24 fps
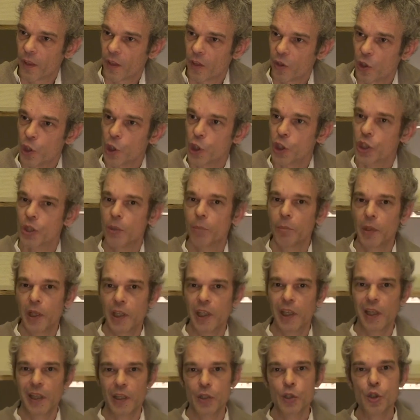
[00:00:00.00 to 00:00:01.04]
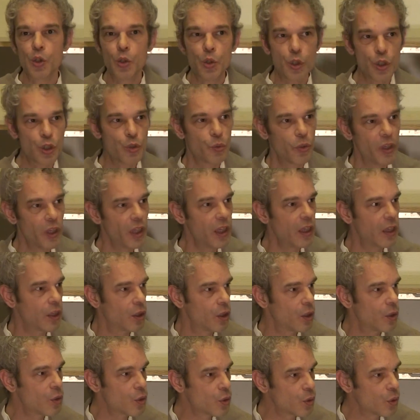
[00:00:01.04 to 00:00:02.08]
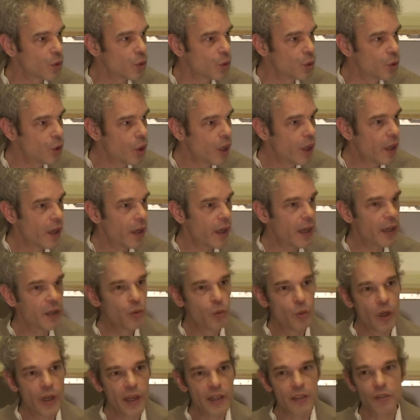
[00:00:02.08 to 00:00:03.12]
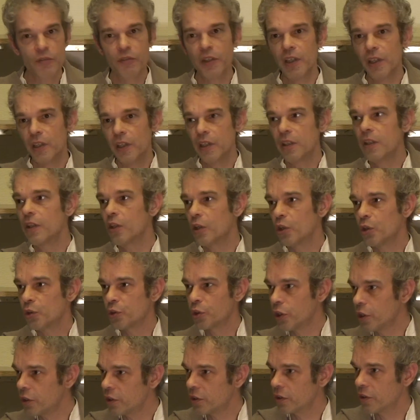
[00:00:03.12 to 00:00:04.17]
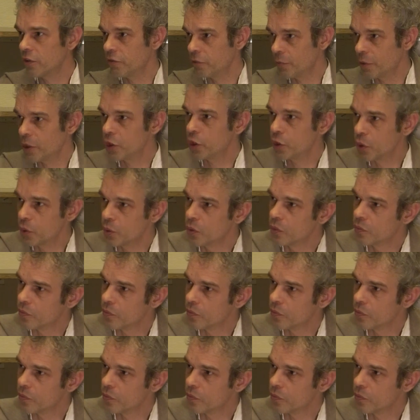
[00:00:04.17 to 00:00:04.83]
or somebody else who is really close to you and who has very little alternative but you.